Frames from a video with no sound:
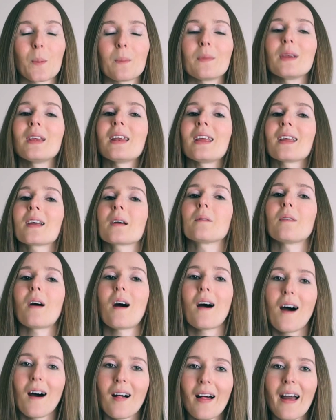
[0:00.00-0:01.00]
meaning
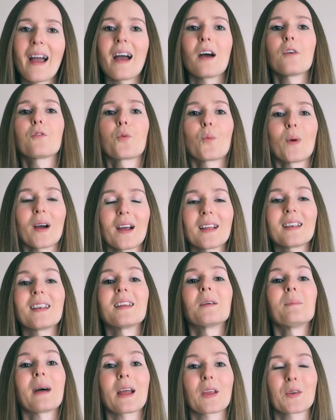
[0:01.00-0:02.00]
I'll have
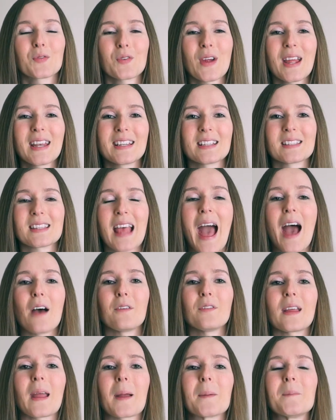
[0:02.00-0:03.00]
what my friend is
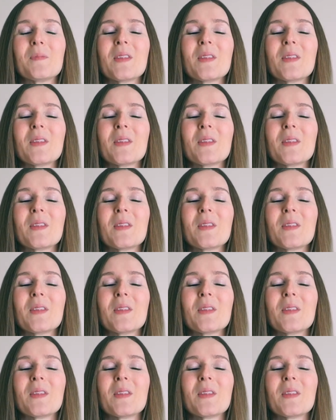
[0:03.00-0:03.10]
having.